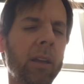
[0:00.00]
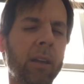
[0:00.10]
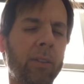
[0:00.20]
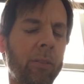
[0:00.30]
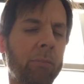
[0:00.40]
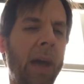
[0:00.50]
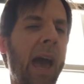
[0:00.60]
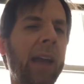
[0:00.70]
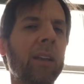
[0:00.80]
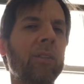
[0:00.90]
It's
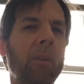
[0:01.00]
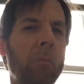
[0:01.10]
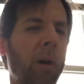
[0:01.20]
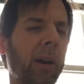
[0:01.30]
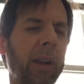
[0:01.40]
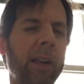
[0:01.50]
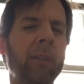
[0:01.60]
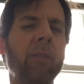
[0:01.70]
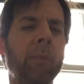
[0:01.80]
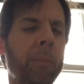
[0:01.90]
packaged and
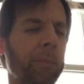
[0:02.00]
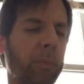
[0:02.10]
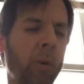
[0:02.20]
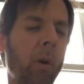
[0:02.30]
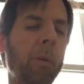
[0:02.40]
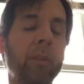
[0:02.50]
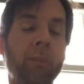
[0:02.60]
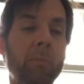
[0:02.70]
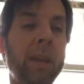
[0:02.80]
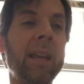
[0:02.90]
marketed almost
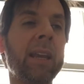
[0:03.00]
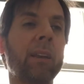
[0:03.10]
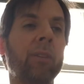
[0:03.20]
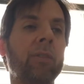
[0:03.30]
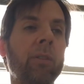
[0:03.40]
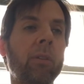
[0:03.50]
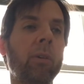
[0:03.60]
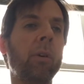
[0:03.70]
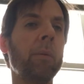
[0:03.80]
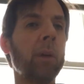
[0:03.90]
for meat eaters
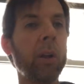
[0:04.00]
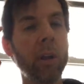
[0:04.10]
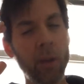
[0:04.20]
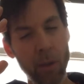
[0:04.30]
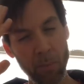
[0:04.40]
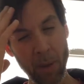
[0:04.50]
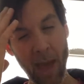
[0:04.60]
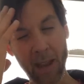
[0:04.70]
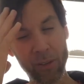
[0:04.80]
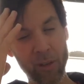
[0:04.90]
too.
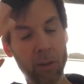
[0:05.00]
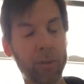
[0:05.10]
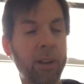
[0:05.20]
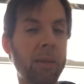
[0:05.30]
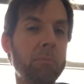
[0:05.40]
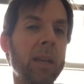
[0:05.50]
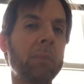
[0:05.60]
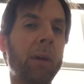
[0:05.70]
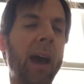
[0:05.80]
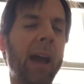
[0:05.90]
Packaging looks like a
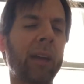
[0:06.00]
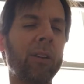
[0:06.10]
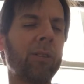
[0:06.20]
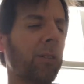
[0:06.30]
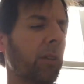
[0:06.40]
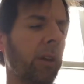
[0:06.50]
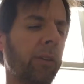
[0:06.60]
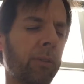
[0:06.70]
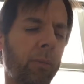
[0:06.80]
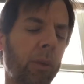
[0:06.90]
meat package.
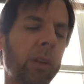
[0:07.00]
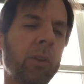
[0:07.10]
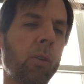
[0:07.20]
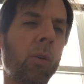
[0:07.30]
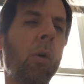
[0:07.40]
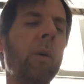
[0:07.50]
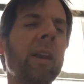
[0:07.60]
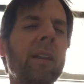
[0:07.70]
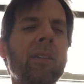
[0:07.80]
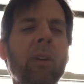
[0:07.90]
It's really cool,
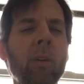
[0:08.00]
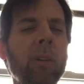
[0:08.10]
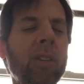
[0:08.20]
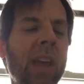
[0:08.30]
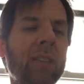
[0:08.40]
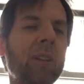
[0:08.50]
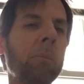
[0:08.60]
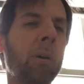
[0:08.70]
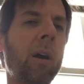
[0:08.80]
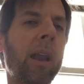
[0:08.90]
and it's a good
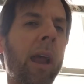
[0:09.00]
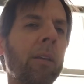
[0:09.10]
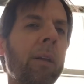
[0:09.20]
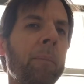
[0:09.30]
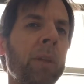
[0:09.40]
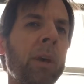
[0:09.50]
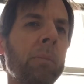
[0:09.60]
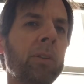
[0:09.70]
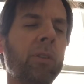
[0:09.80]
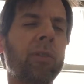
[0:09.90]
tasting product.
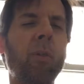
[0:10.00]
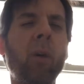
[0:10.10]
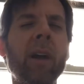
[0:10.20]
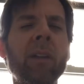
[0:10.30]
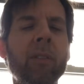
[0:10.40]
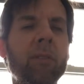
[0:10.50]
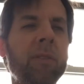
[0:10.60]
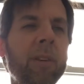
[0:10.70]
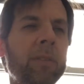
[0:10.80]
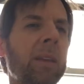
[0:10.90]
But there's
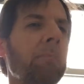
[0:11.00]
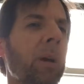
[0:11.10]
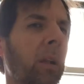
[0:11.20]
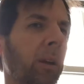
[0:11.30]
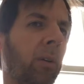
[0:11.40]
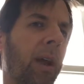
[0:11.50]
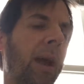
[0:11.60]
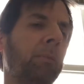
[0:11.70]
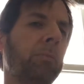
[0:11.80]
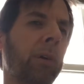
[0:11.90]
450
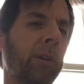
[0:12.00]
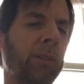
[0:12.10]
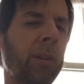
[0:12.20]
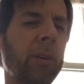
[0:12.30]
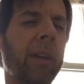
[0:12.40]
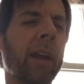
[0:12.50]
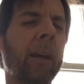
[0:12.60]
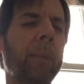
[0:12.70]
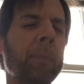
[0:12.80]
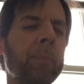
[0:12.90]
milligrams per serving,